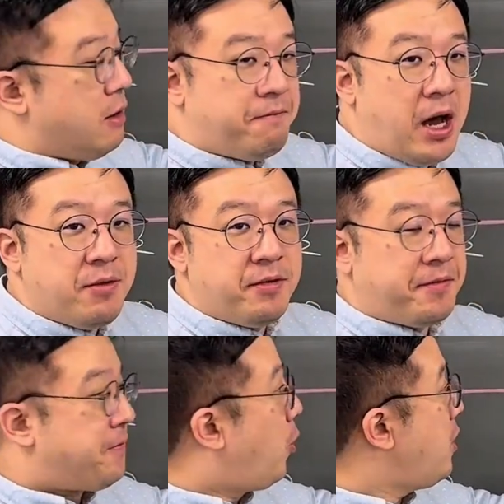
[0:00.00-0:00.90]
5 over
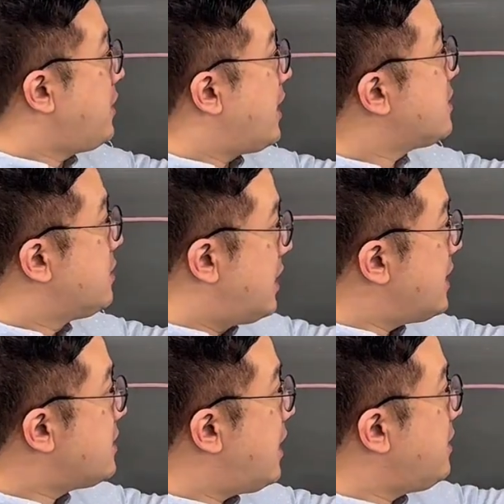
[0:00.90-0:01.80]
4, that is
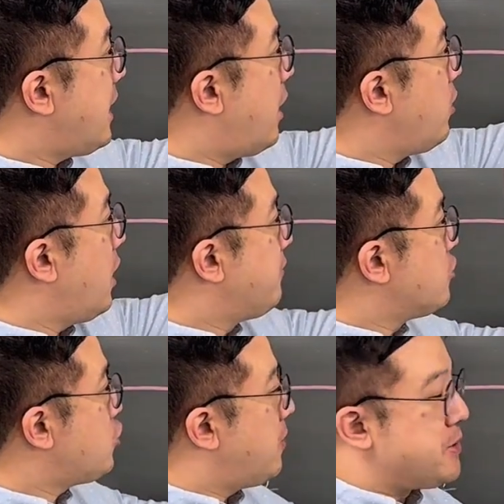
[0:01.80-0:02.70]
less than the area of the
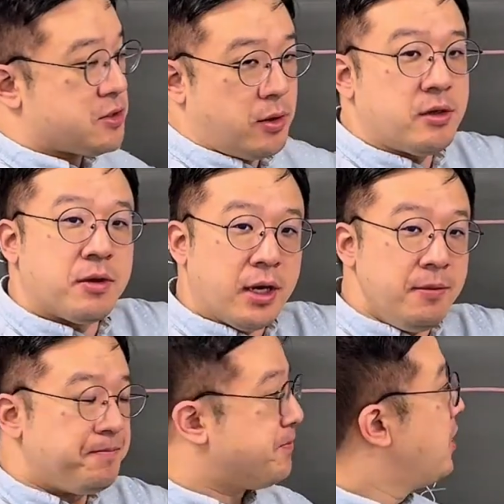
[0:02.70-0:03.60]
trapezoid, right?
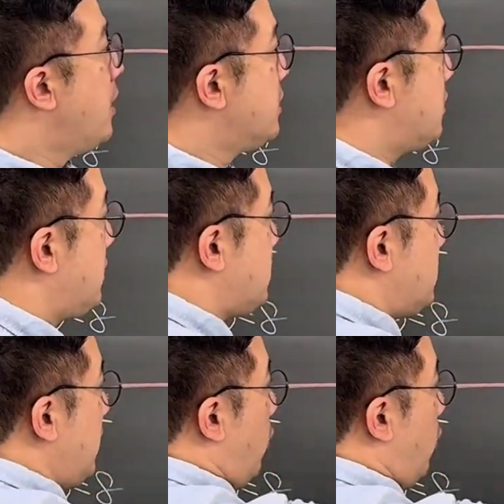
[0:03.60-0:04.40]
So this is the